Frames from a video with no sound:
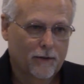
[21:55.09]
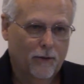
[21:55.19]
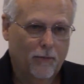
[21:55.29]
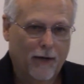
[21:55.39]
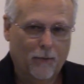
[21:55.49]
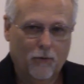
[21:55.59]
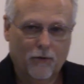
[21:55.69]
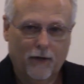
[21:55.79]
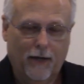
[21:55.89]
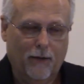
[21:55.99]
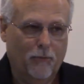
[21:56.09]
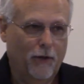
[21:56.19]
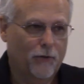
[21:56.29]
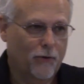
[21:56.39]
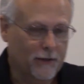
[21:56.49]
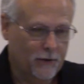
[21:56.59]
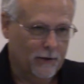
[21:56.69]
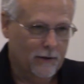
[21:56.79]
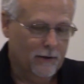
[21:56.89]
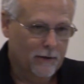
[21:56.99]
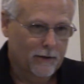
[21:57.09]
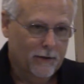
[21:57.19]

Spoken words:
The Bible can't be trusted.